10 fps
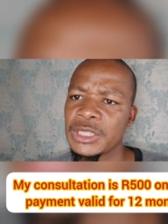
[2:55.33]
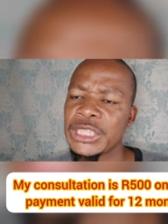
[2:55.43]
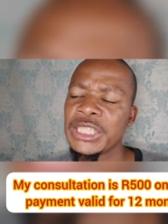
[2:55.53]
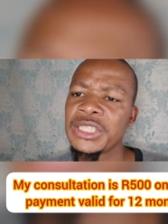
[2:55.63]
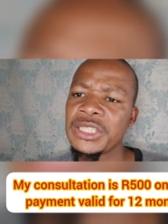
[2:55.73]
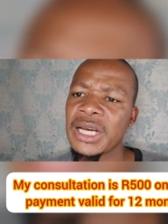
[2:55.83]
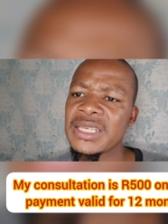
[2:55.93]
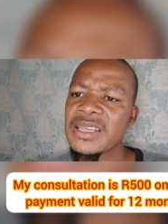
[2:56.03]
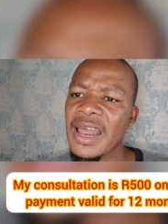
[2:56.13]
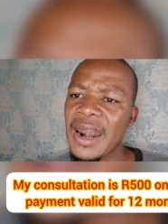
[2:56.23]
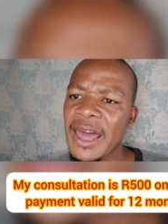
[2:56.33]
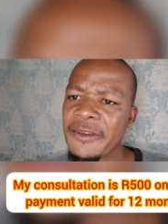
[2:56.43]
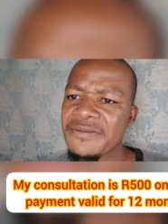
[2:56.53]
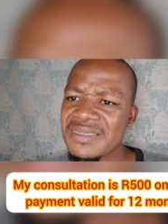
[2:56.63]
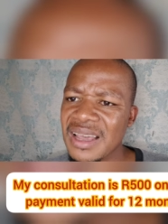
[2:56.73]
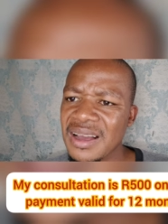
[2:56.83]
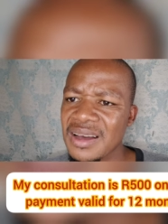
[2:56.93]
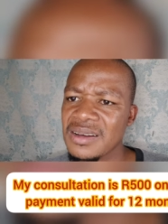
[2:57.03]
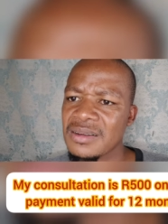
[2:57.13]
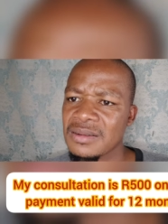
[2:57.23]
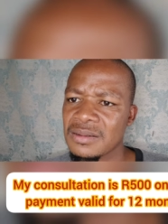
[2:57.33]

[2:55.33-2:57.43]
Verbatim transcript: she's just a life sucker.